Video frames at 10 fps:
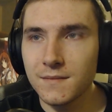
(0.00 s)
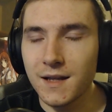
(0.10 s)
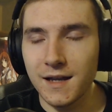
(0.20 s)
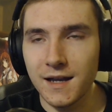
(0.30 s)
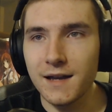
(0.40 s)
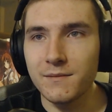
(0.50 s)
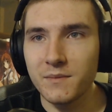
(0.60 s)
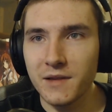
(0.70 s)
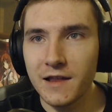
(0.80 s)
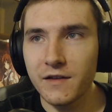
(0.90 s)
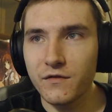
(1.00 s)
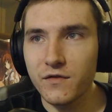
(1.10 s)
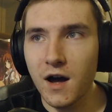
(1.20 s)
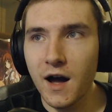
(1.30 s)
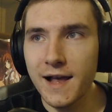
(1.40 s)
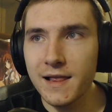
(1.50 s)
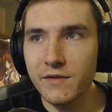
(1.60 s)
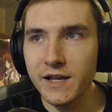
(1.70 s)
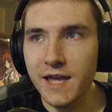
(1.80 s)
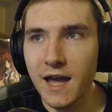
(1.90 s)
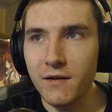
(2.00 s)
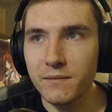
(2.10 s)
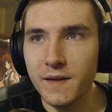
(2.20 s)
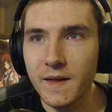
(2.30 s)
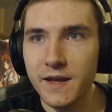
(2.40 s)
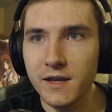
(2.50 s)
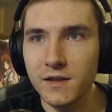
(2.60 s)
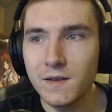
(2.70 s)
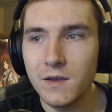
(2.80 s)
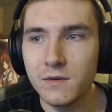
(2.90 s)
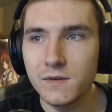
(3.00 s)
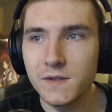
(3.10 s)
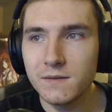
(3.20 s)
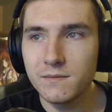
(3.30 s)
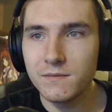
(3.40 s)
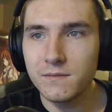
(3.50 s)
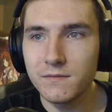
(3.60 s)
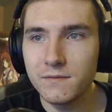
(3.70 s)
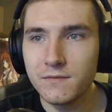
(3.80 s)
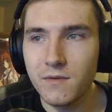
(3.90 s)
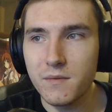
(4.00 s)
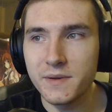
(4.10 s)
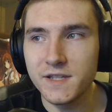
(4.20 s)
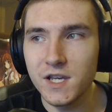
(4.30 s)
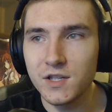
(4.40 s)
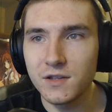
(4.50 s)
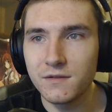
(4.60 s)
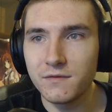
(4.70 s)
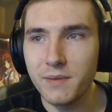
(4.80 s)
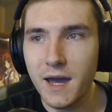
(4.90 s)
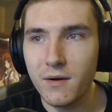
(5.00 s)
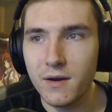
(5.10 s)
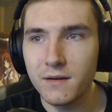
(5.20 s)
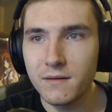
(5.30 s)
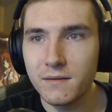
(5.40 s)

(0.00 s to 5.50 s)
Ah, they're looking for a higher level account that they can use from a position of power.